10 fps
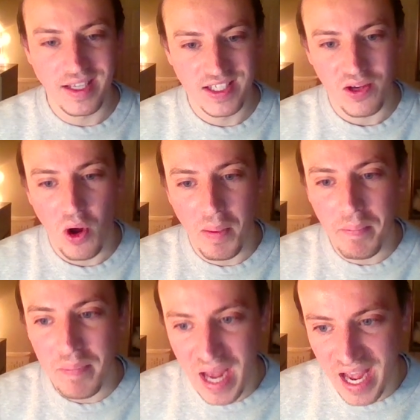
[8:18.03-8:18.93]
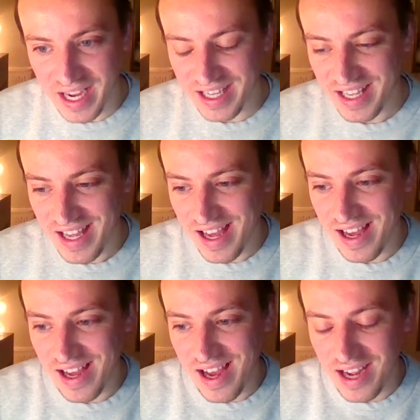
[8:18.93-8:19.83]
so I'm back.
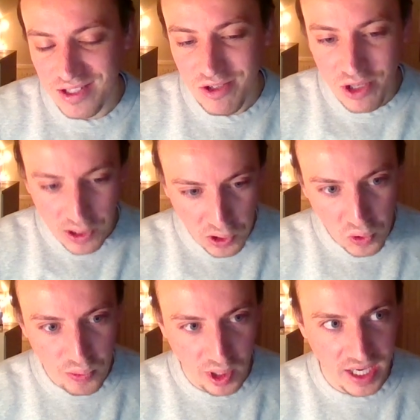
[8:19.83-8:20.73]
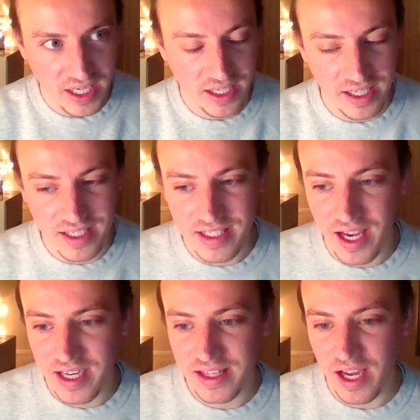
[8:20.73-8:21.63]
I took a little break and I
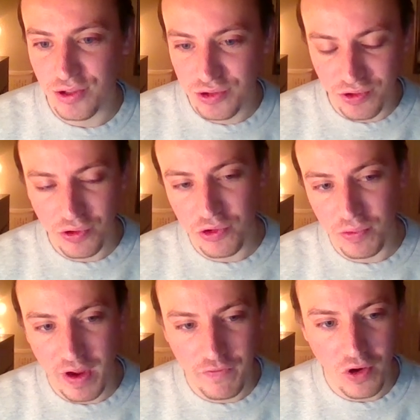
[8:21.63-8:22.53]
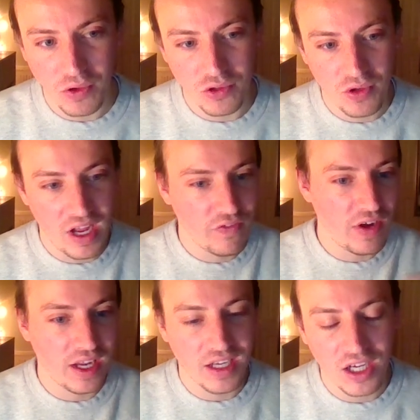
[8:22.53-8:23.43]
decided that I'd scroll through my phone to try to
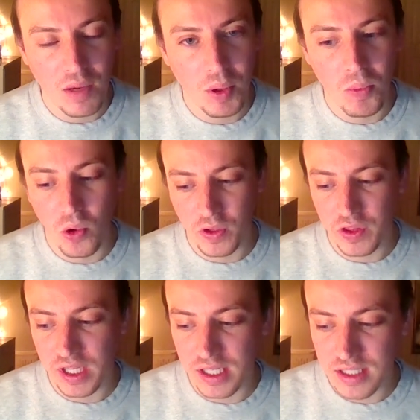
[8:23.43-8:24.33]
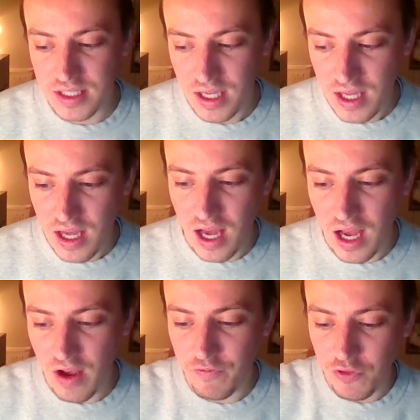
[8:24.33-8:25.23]
find a couple more things
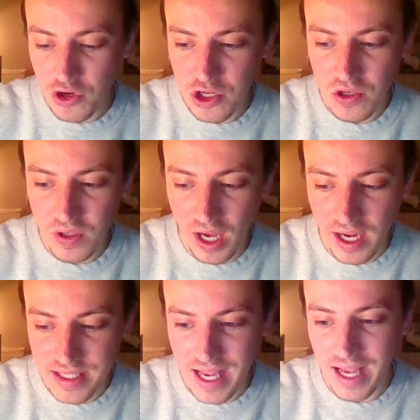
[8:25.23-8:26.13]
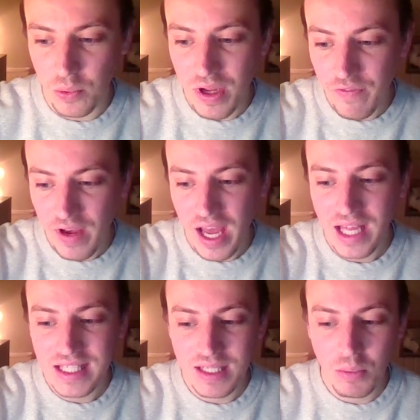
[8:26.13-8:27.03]
for you guys, and we have
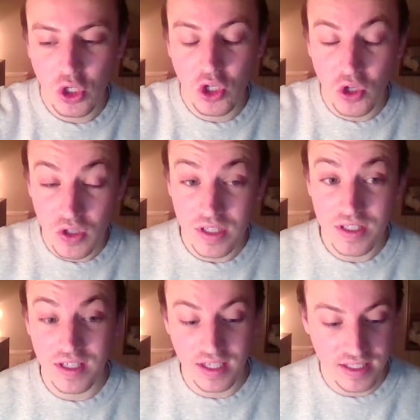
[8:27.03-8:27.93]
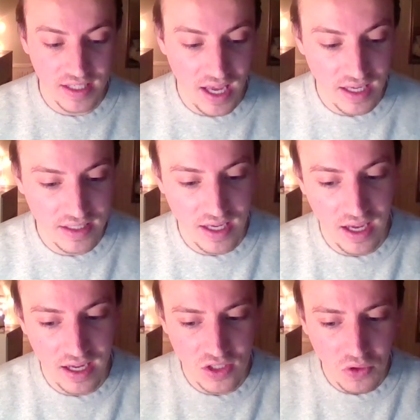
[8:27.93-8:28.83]
had some good success.
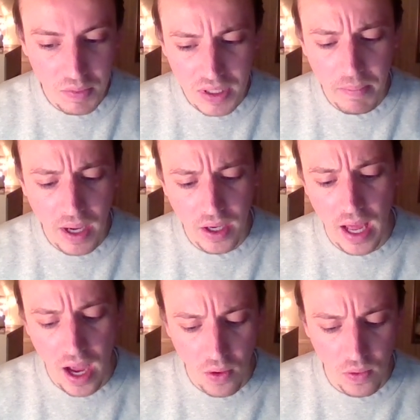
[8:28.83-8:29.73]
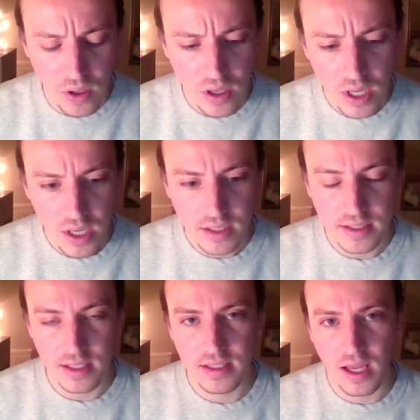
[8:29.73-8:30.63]
It's only been about an hour
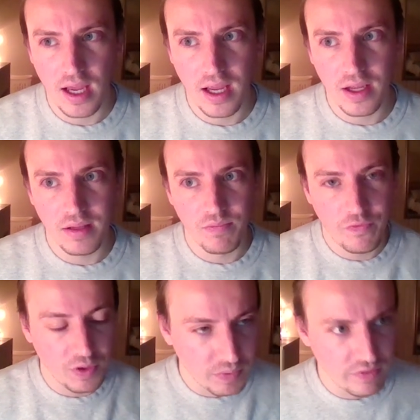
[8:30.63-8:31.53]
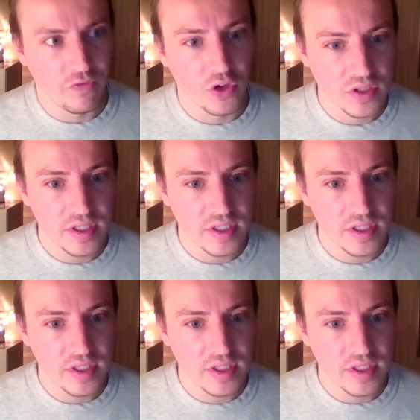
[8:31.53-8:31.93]
since I filmed the first